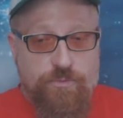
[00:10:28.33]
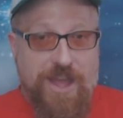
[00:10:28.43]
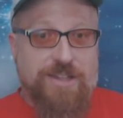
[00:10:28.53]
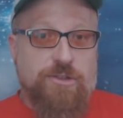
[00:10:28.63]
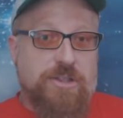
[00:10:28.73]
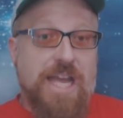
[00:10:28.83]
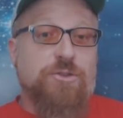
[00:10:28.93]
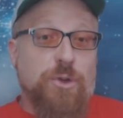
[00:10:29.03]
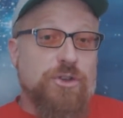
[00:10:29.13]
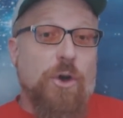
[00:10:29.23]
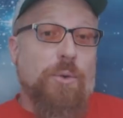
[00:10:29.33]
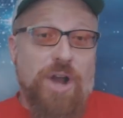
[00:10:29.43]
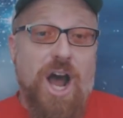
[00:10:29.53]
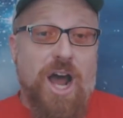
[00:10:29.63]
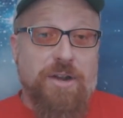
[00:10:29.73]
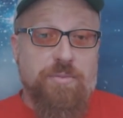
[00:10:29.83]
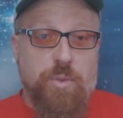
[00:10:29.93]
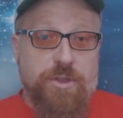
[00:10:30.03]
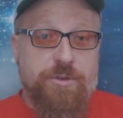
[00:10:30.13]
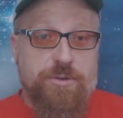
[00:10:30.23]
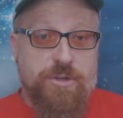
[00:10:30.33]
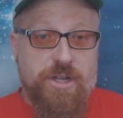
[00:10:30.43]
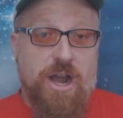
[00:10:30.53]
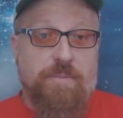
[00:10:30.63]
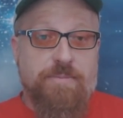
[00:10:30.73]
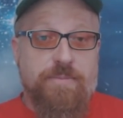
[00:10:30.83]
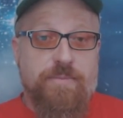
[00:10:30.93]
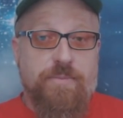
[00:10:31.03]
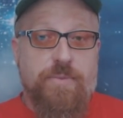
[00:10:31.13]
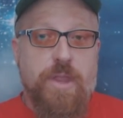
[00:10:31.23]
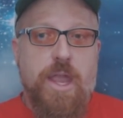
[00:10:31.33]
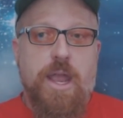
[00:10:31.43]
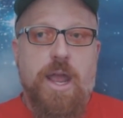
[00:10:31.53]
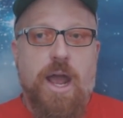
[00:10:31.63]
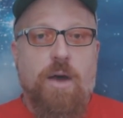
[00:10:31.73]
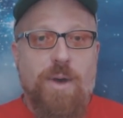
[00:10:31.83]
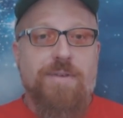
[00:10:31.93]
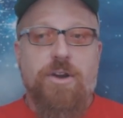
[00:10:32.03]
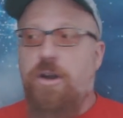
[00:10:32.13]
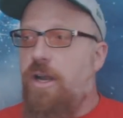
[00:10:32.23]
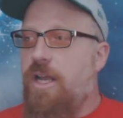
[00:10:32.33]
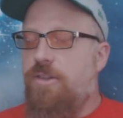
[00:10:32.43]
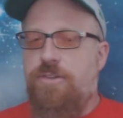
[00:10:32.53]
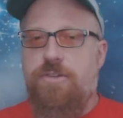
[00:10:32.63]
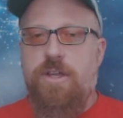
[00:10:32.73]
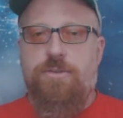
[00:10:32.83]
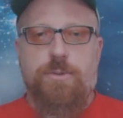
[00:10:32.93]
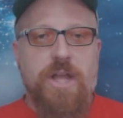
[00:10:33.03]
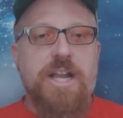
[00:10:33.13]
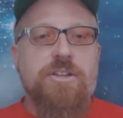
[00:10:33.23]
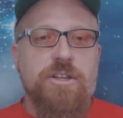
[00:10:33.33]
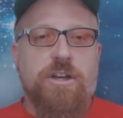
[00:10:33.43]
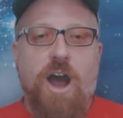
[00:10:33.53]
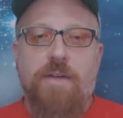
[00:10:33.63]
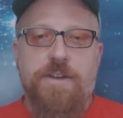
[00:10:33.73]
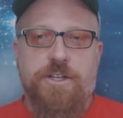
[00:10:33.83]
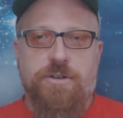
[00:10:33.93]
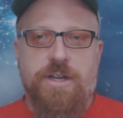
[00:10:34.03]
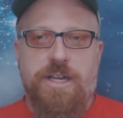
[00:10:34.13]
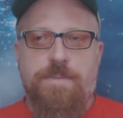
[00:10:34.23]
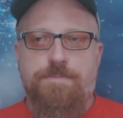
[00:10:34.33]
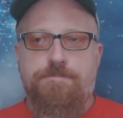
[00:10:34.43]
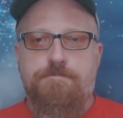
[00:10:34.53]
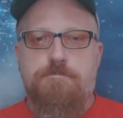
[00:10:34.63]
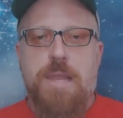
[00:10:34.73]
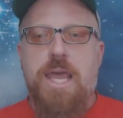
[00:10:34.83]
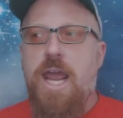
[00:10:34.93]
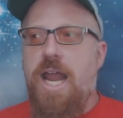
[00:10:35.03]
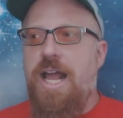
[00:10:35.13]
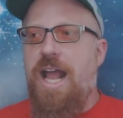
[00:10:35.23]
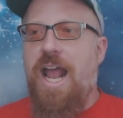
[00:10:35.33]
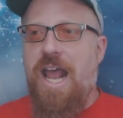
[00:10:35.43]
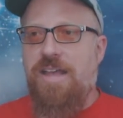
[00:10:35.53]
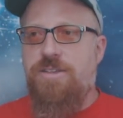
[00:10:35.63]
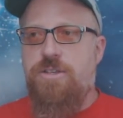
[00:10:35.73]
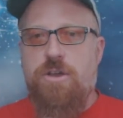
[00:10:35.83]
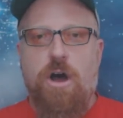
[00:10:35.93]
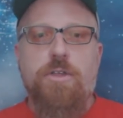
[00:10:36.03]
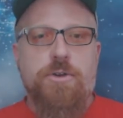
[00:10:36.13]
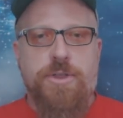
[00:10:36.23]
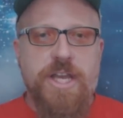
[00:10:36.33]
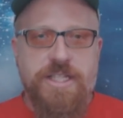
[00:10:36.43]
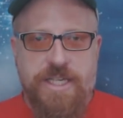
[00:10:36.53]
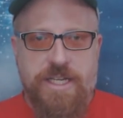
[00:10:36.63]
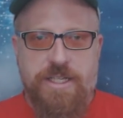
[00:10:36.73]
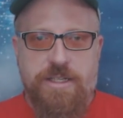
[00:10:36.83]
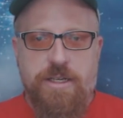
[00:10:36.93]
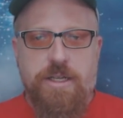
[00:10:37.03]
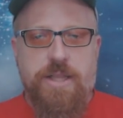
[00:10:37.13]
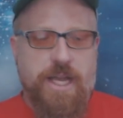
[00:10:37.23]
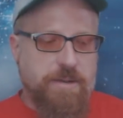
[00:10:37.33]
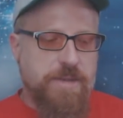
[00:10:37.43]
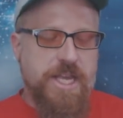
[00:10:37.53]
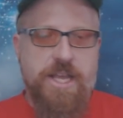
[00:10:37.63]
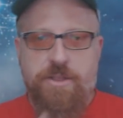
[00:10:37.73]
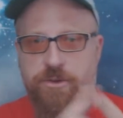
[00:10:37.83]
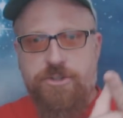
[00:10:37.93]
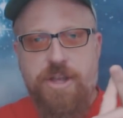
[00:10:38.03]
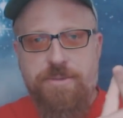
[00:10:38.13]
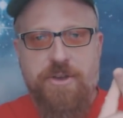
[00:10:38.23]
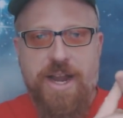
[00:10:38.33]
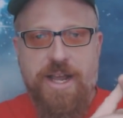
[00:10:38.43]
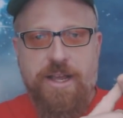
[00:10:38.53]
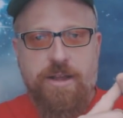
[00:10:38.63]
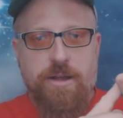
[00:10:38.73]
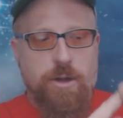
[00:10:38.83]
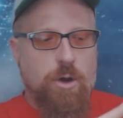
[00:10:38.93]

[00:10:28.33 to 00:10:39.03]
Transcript: that's what's going on with Kratom. However, it's related to the coffee tree, and it has other things in it that can be either stimulating